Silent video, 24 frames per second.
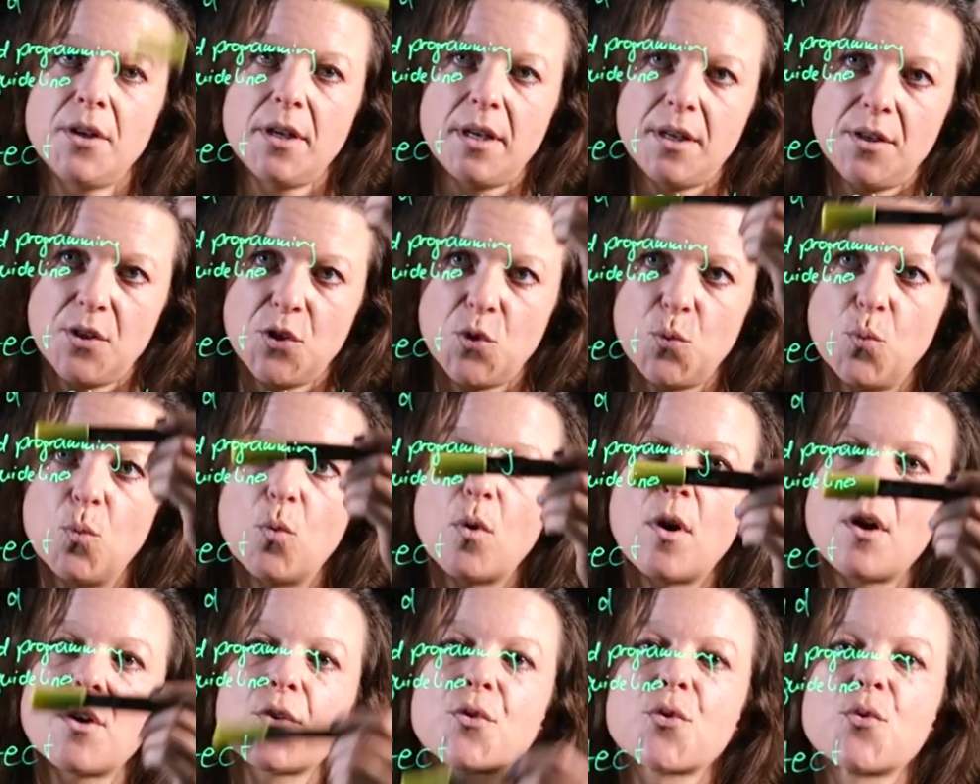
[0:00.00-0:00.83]
and you
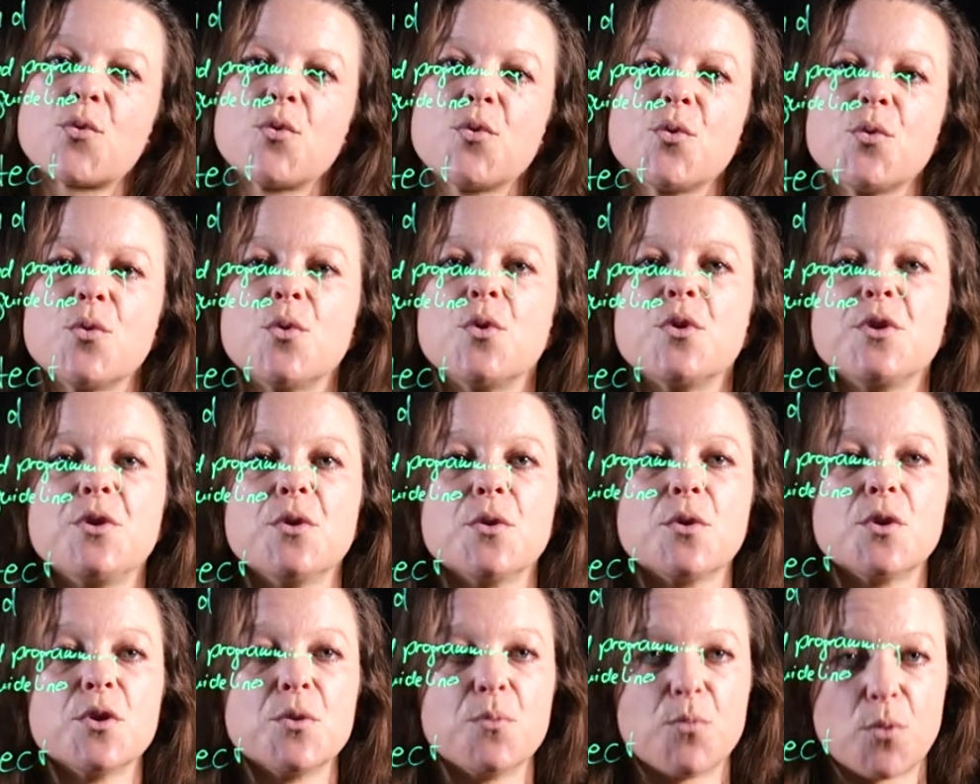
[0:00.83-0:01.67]
walk through your
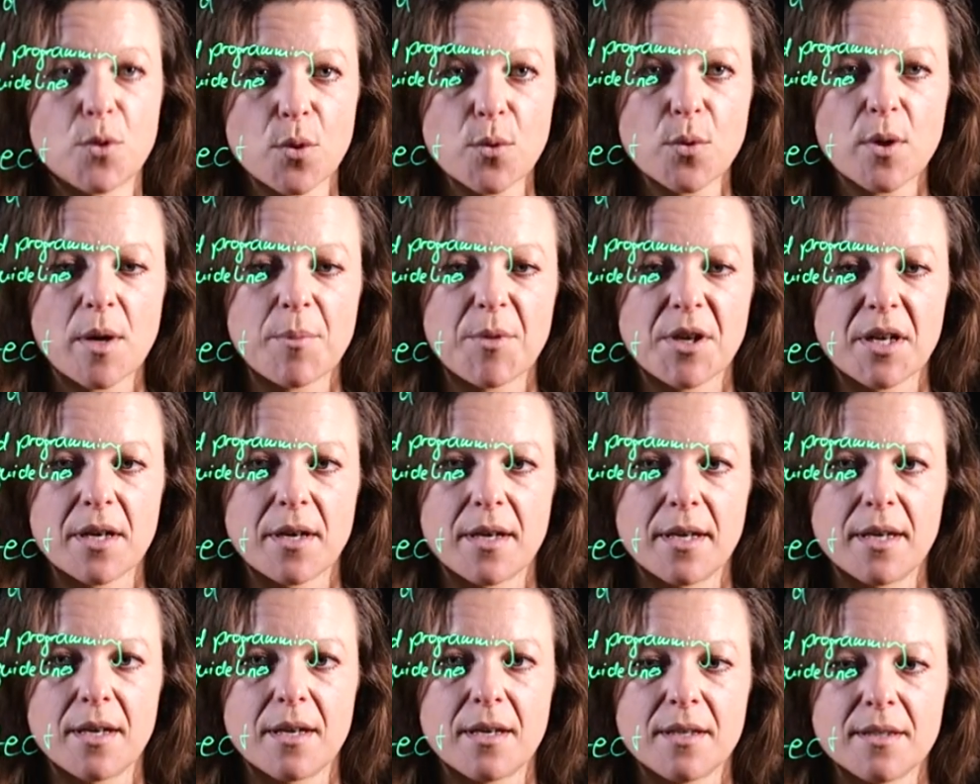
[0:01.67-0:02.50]
good programming
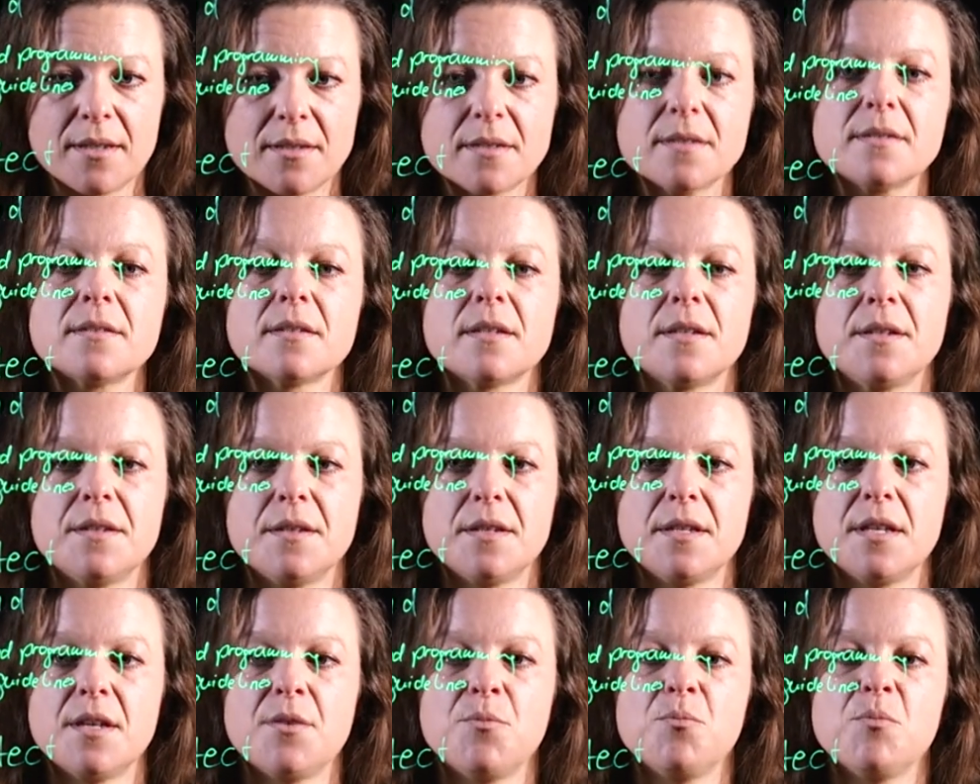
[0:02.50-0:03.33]
guidelines
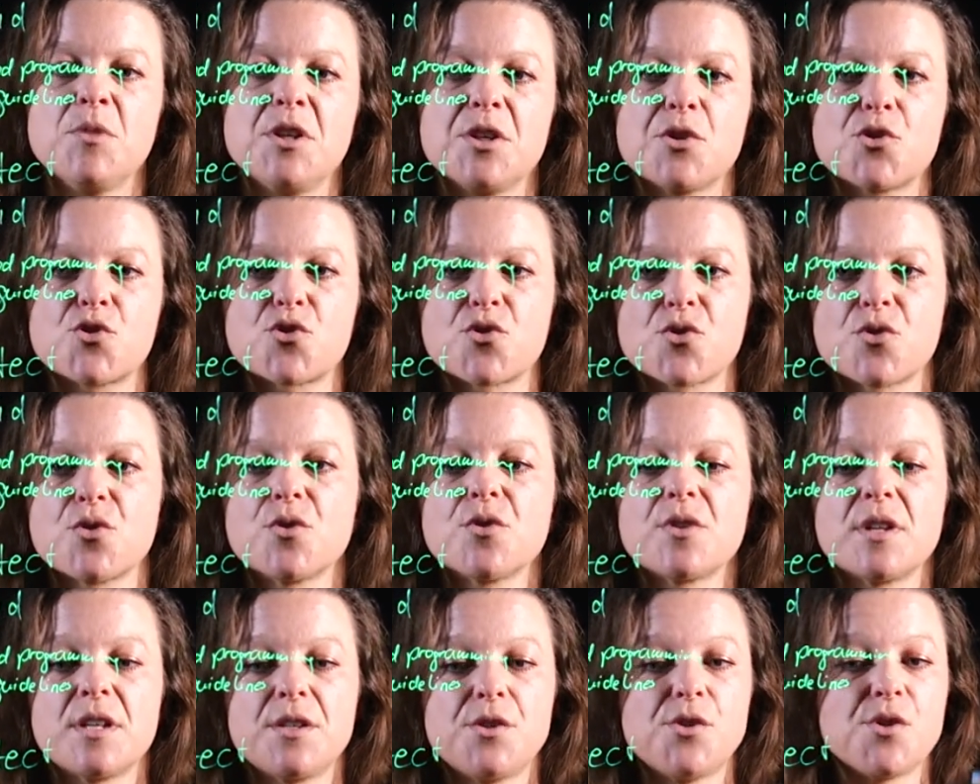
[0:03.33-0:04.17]
and then make
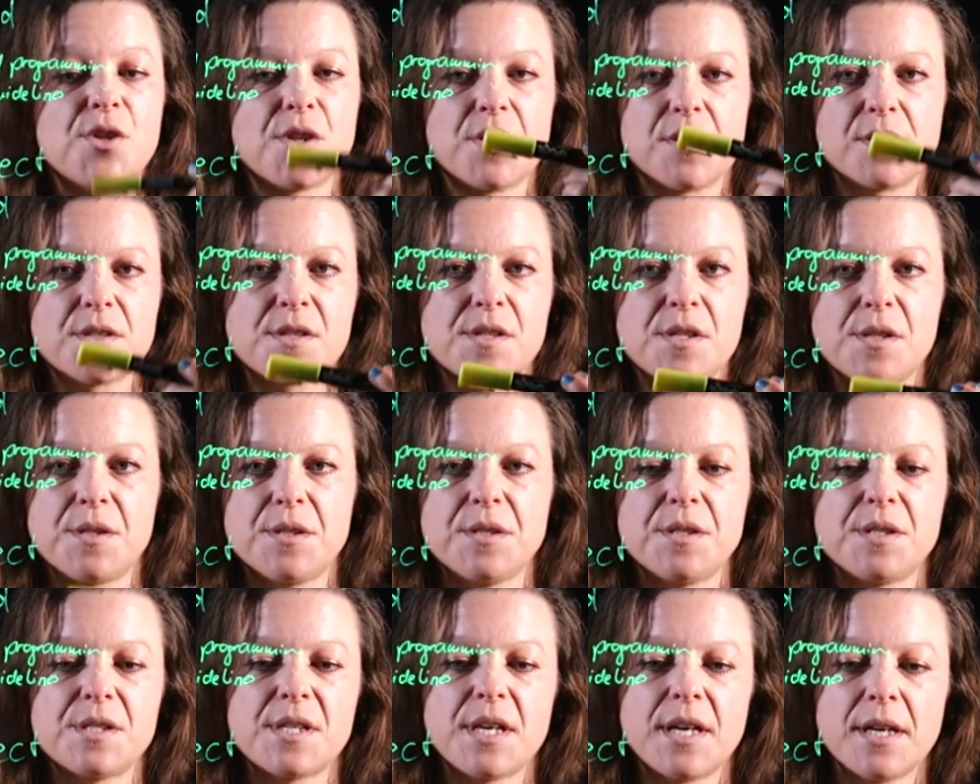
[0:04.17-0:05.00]
sure that you can still
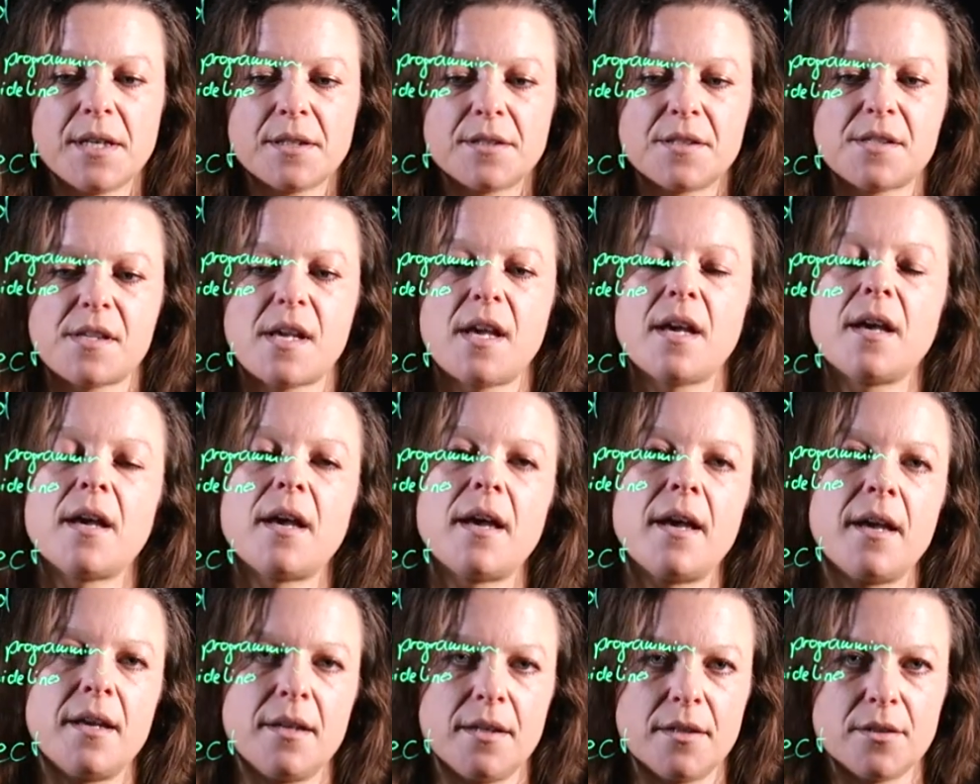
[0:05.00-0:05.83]
detect
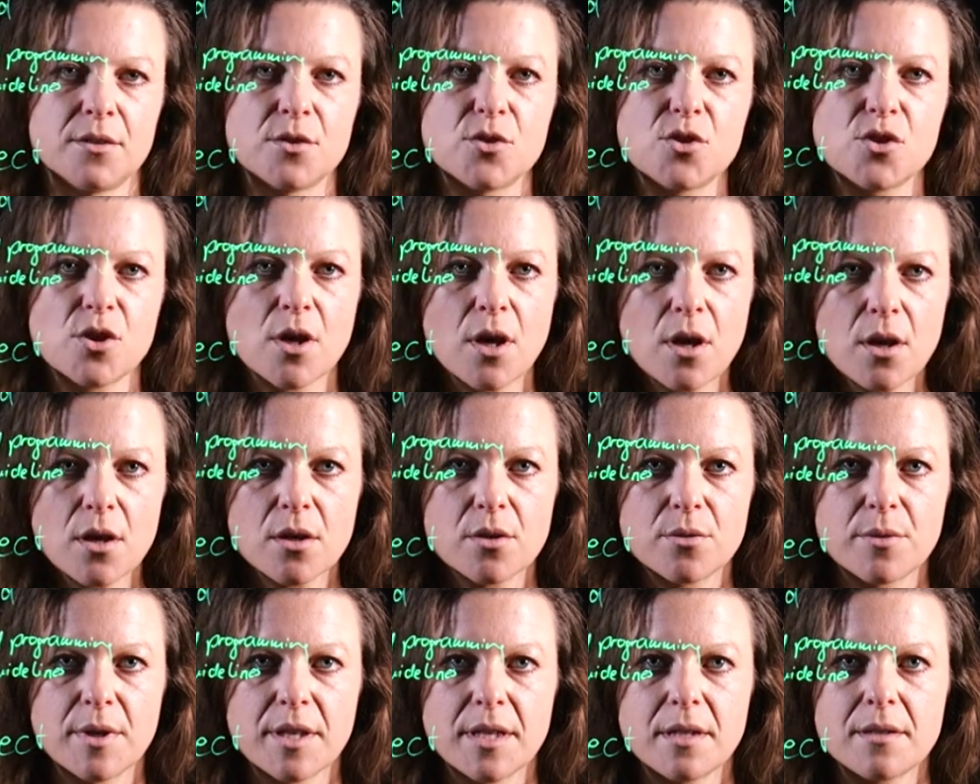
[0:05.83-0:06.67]
and
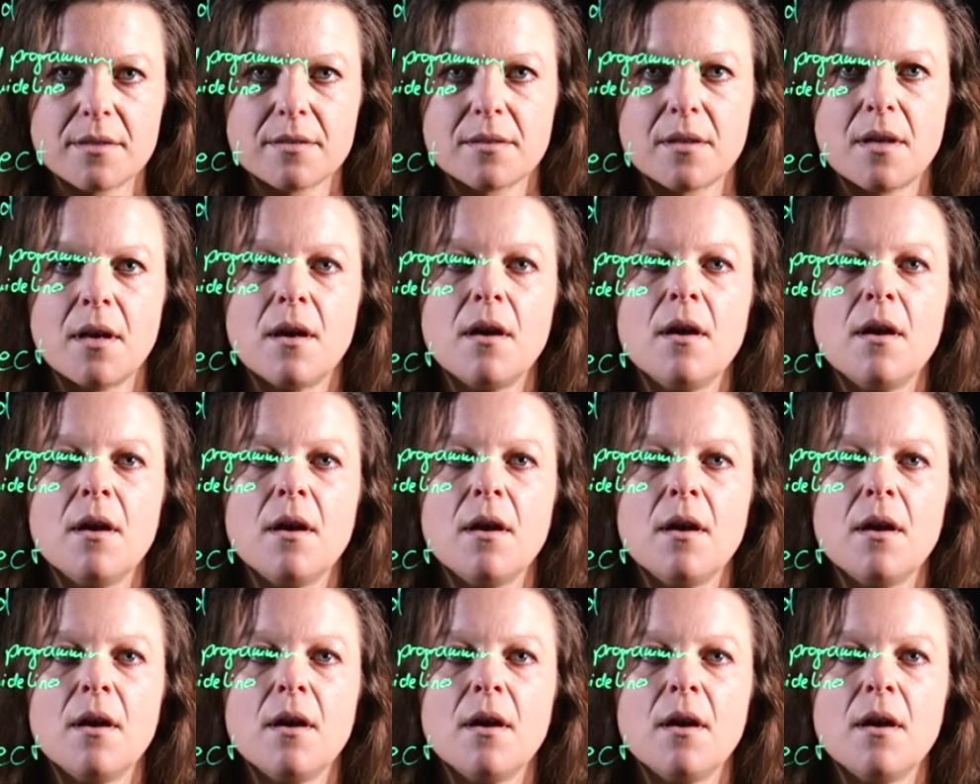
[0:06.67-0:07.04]
tolerate